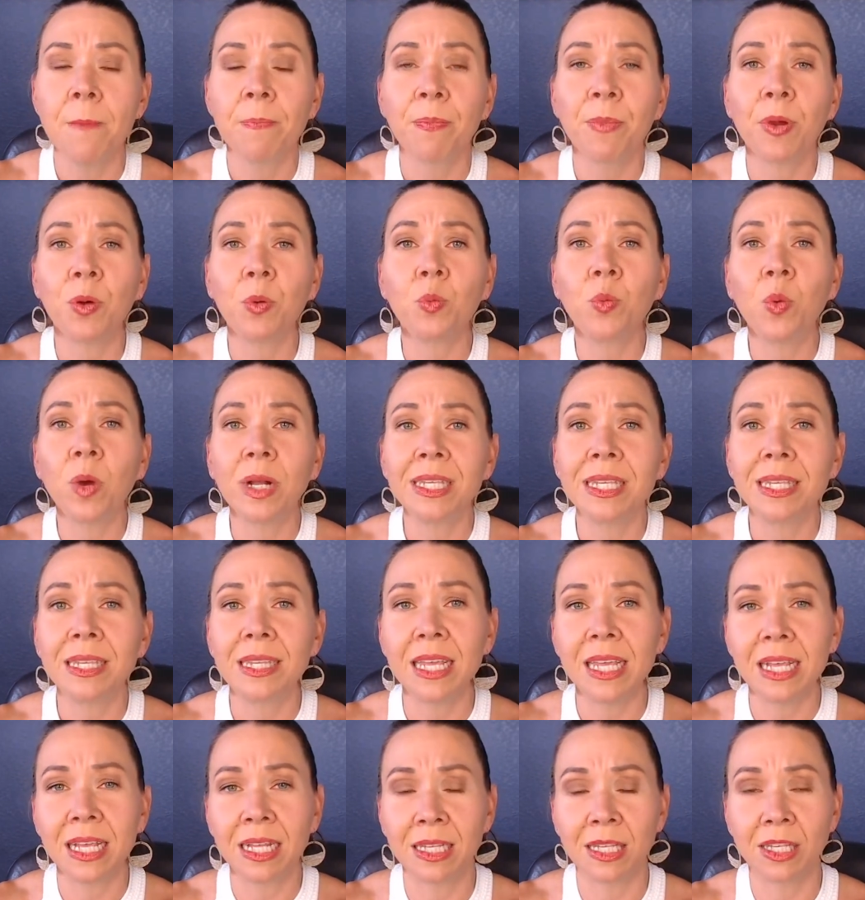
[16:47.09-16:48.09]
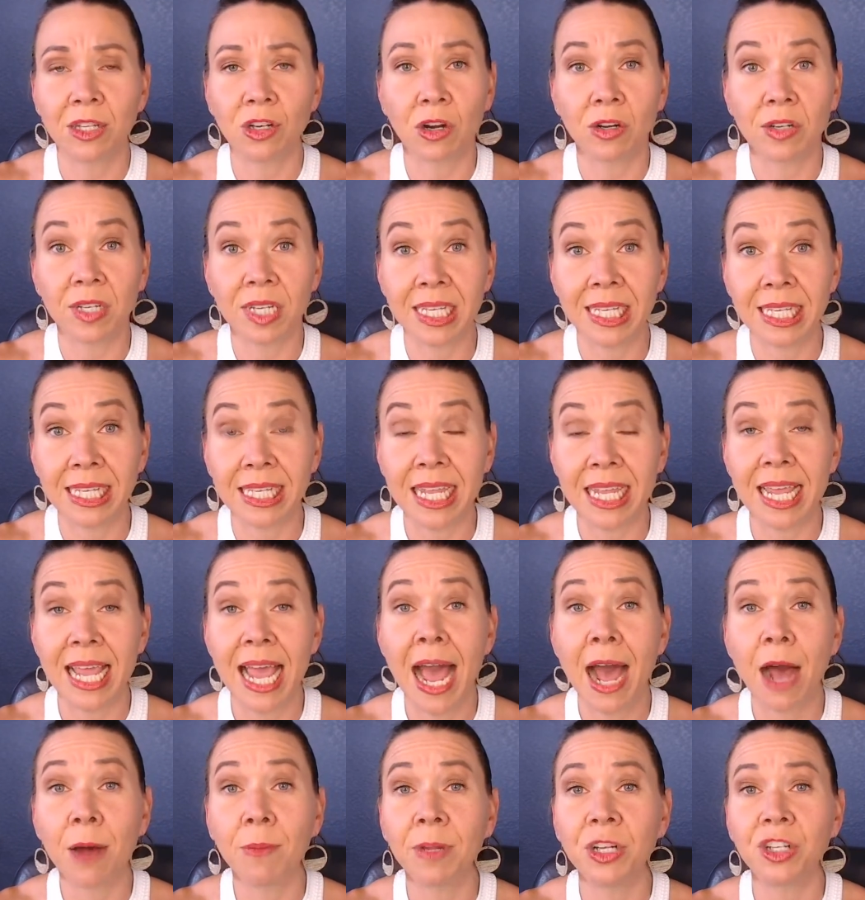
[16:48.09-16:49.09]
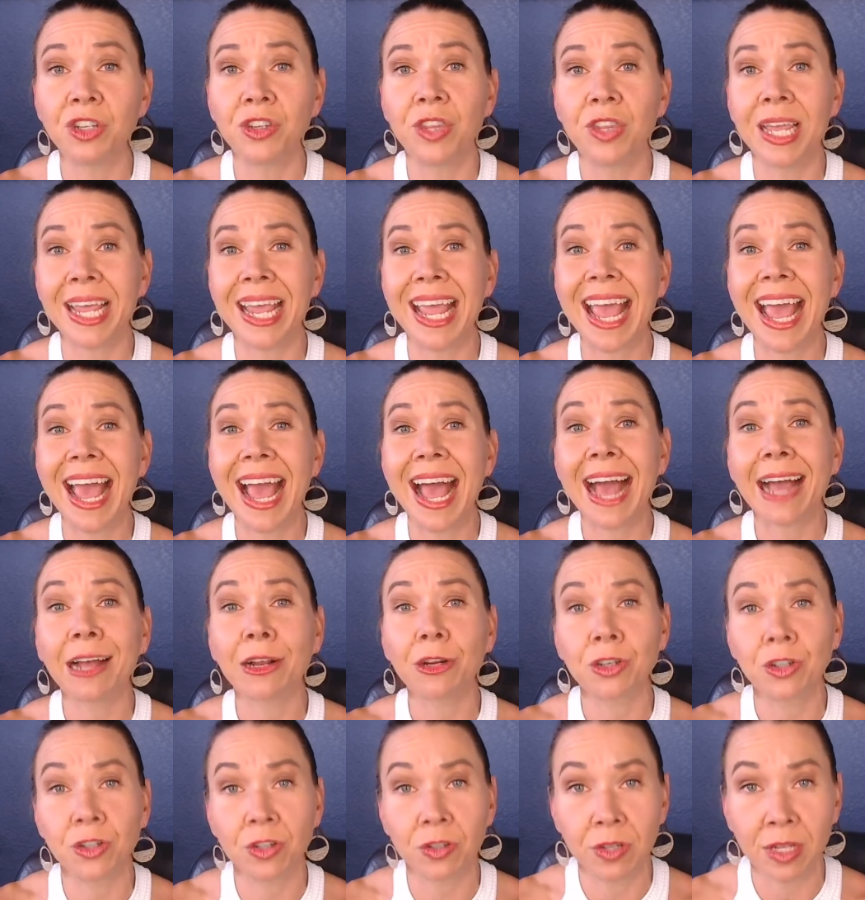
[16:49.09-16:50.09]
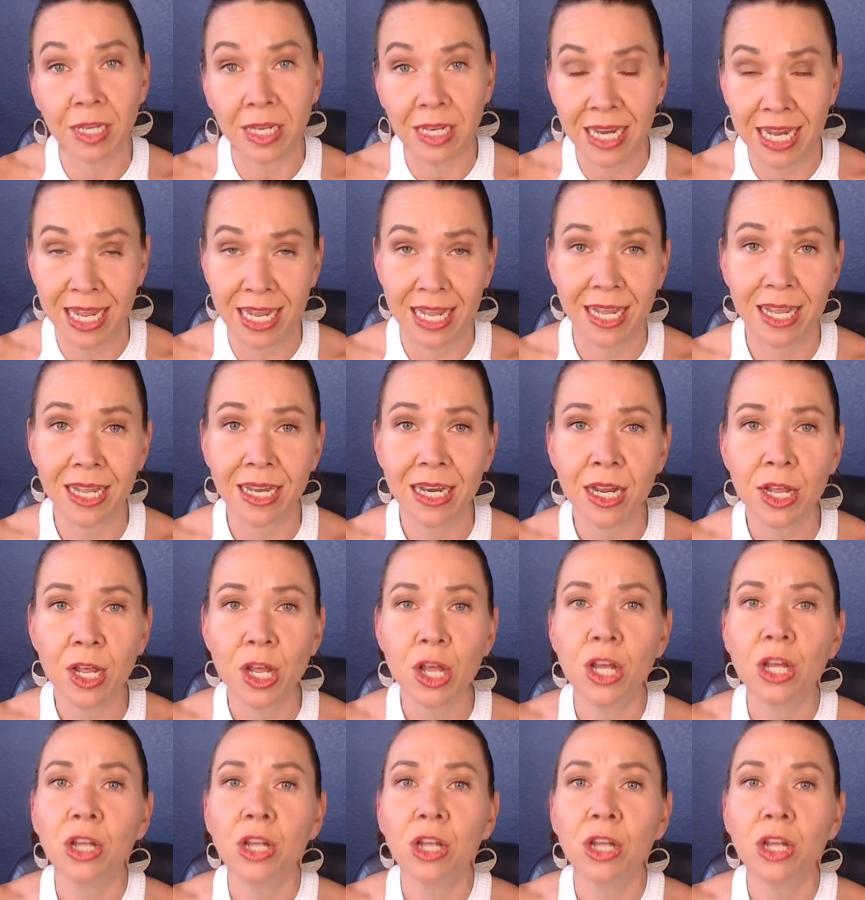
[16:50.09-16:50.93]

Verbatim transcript: But once they can start to see how much they actually need